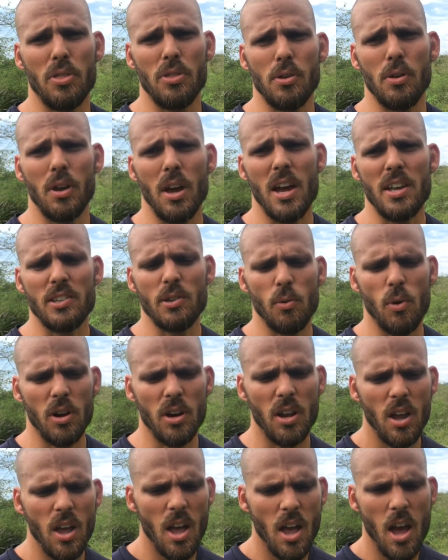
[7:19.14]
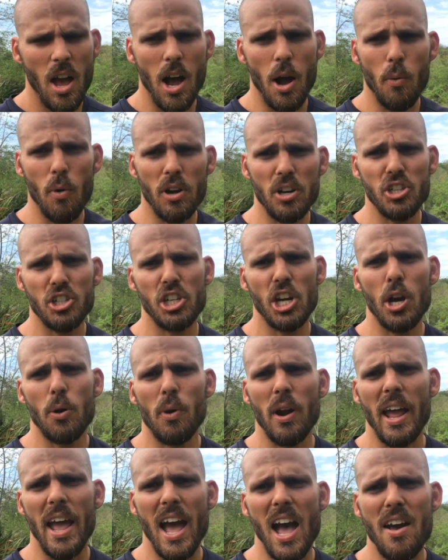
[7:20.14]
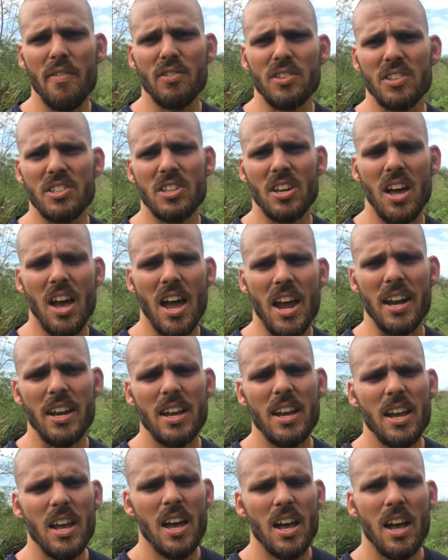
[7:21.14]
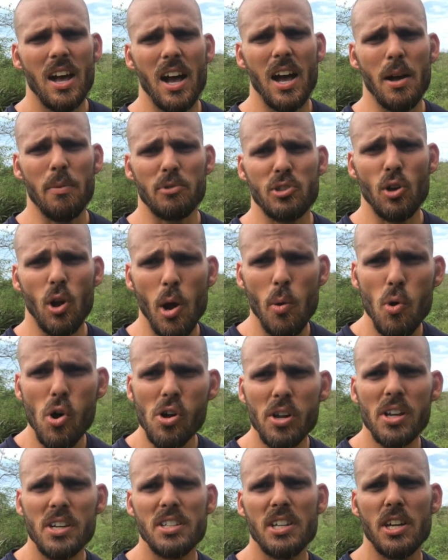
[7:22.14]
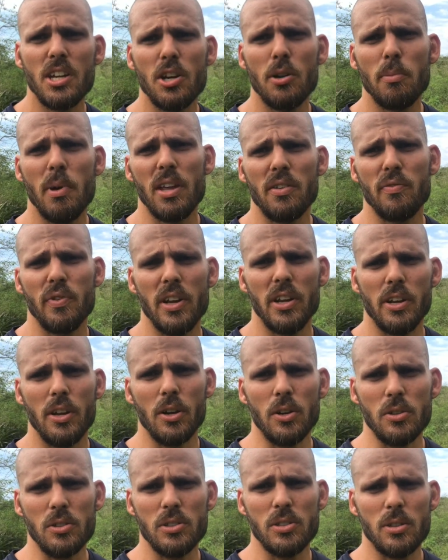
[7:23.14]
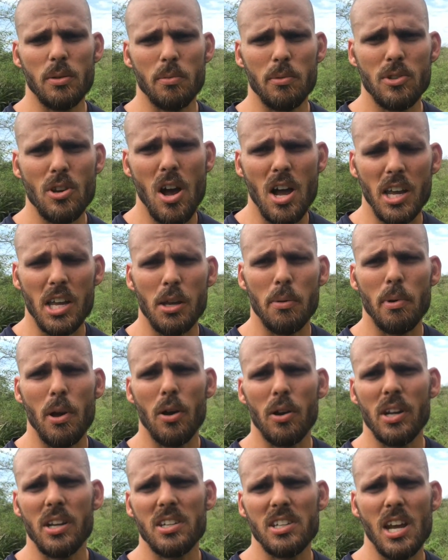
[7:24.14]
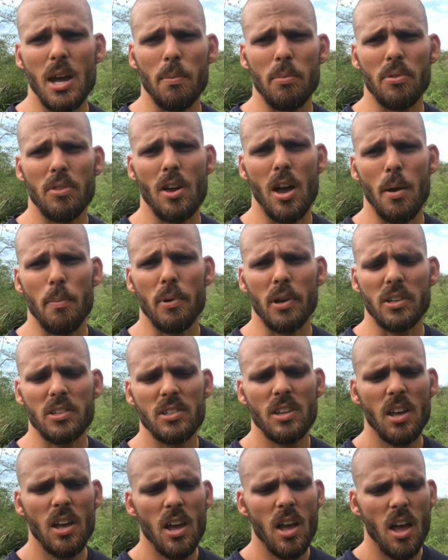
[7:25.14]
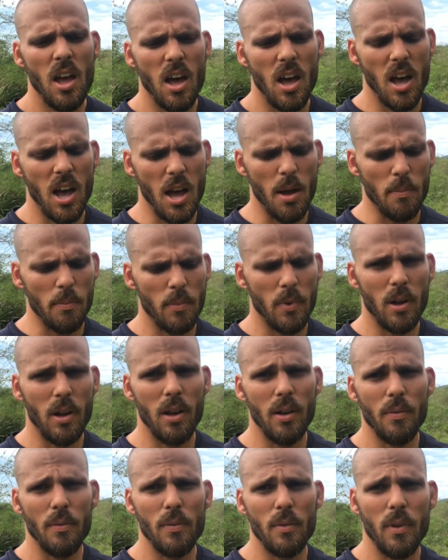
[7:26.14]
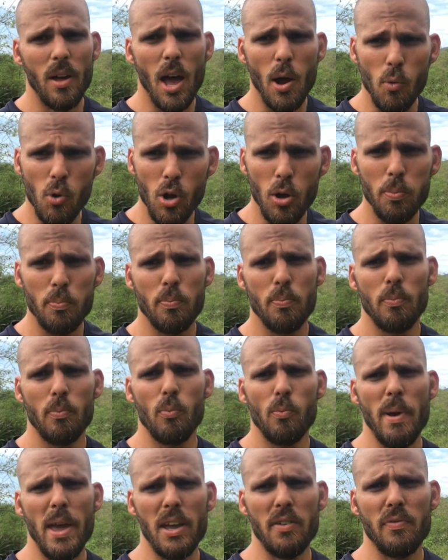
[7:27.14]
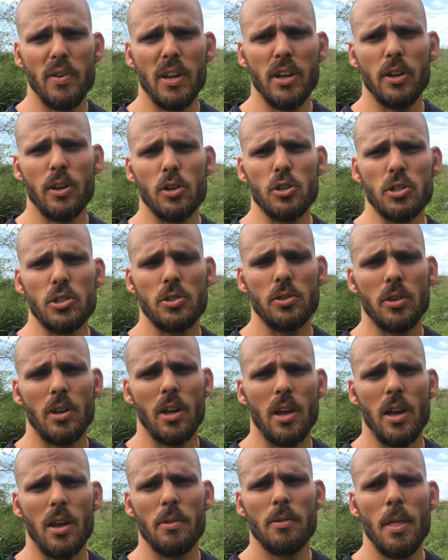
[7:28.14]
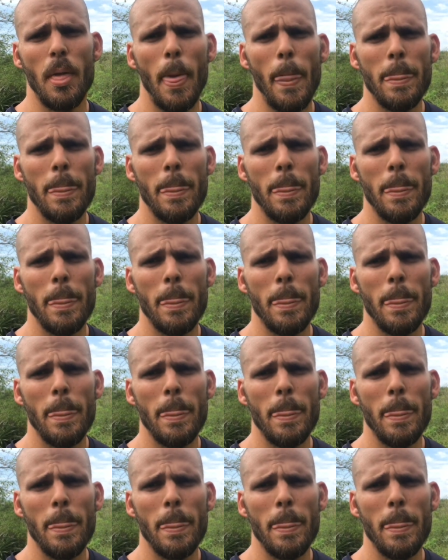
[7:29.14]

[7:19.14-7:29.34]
you guys. I want to share what I have inside. So I will continue to make videos talking about in-depth topics. I will make videos